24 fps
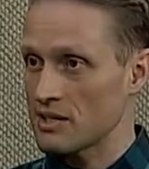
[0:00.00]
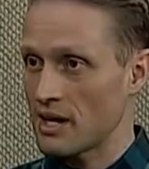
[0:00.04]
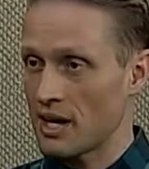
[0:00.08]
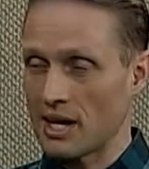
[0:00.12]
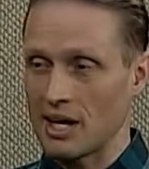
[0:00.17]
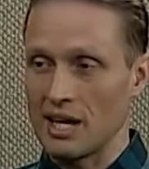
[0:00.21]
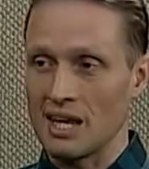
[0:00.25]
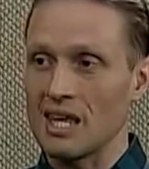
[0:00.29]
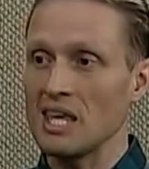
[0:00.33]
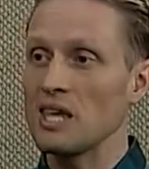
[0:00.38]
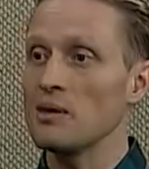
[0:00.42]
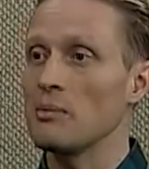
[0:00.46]
I
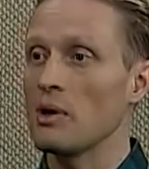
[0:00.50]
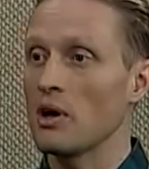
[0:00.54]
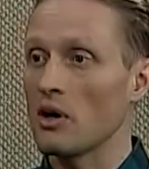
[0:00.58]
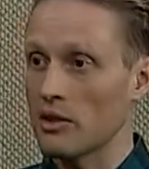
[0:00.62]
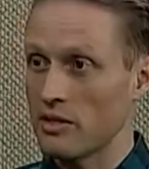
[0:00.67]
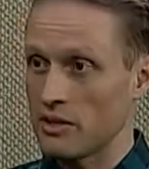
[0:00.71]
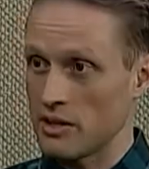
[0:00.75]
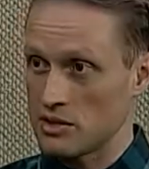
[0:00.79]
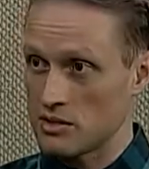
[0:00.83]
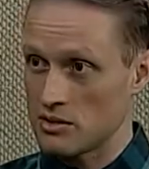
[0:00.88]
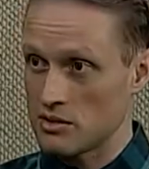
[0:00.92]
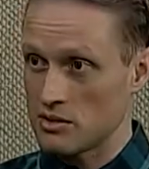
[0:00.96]
can email
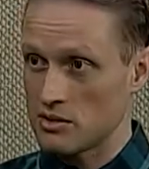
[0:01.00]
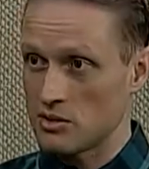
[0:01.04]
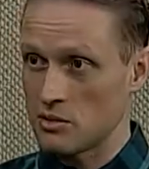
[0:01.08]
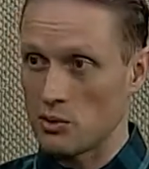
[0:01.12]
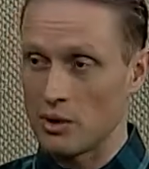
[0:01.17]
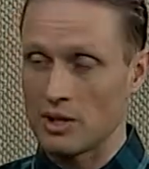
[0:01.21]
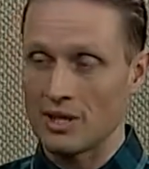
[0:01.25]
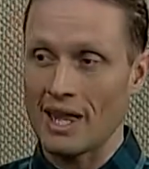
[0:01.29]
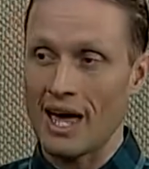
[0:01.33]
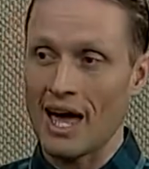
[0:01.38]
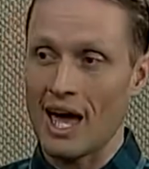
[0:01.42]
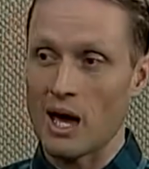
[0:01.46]
this
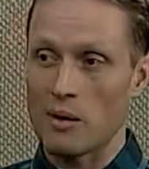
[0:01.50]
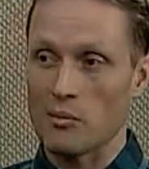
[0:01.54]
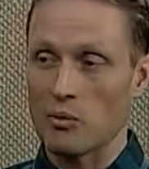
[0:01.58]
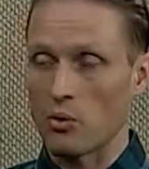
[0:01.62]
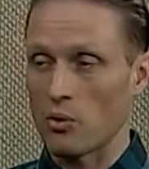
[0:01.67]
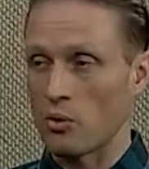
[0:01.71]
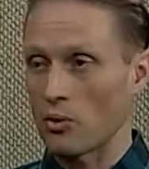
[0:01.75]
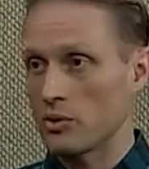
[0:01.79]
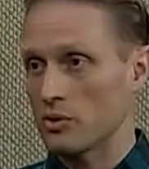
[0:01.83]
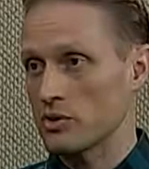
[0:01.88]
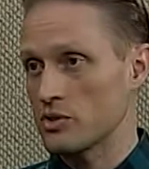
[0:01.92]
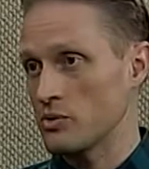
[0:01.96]
to a lab
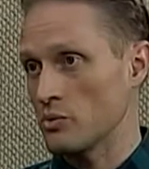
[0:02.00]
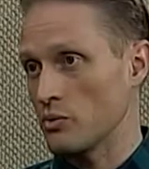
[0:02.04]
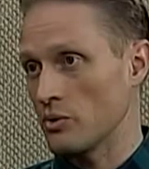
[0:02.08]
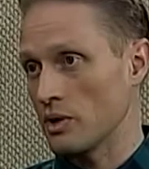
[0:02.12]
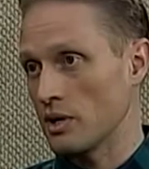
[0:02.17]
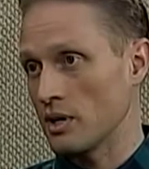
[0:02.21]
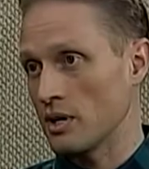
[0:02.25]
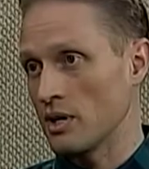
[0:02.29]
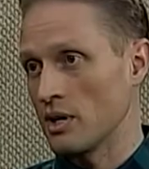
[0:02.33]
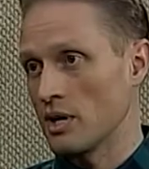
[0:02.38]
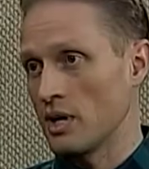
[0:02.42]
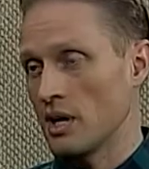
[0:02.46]
or
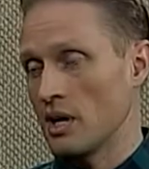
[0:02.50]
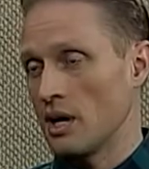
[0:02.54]
to